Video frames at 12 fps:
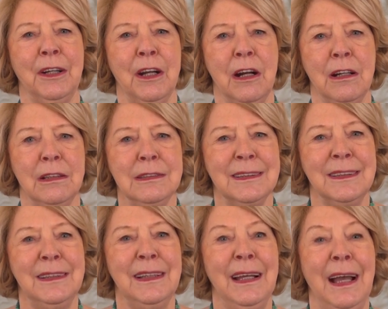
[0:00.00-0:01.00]
and girls,
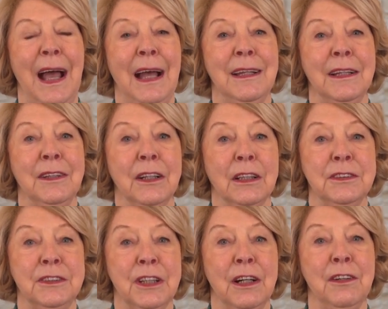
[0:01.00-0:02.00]
and that their
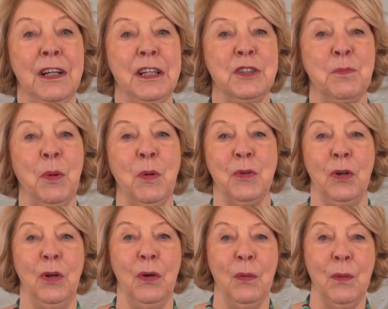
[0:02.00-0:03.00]
concern is both
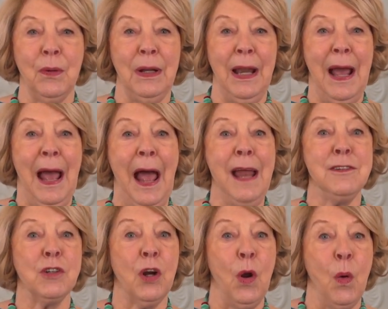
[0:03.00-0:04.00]
local
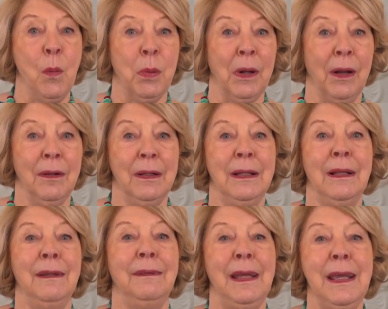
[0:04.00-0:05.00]
and global,
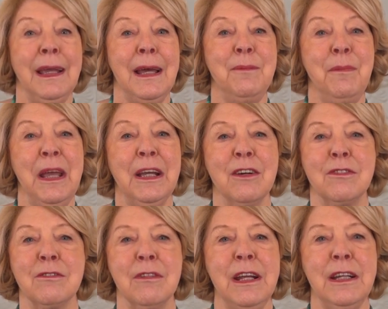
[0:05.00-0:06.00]
they can make a
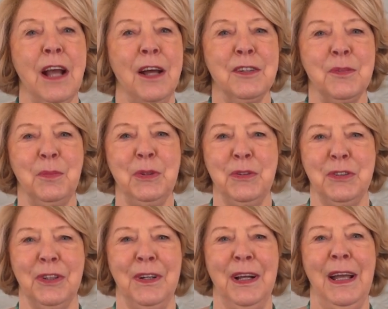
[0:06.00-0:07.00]
great
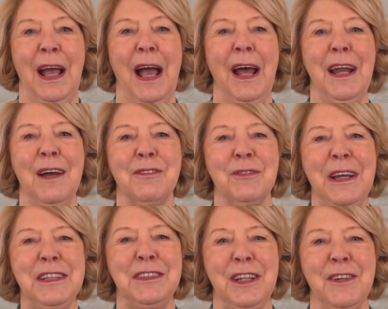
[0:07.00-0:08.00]
contribution and have
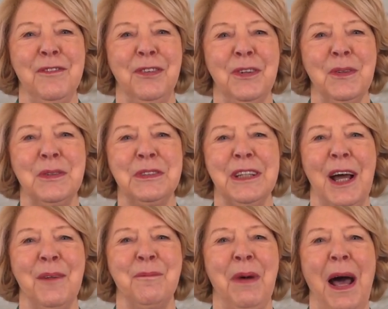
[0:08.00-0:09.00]
great influence
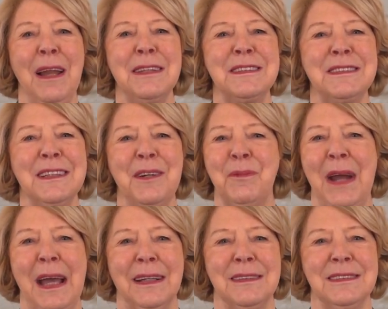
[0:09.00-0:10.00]
on policy and
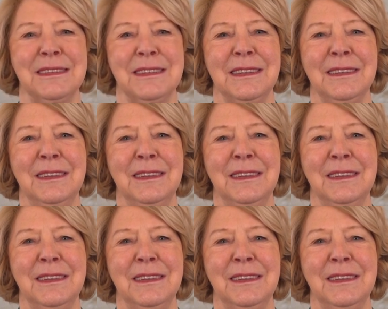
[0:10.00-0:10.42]
practice.